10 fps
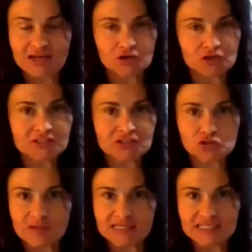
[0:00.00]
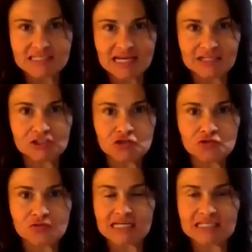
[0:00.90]
early 20s, I knew
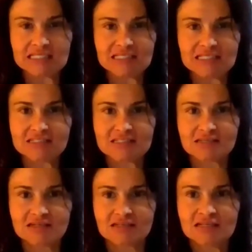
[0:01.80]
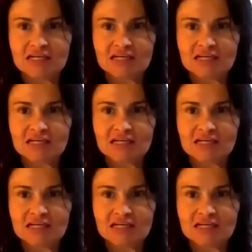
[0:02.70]
that I needed to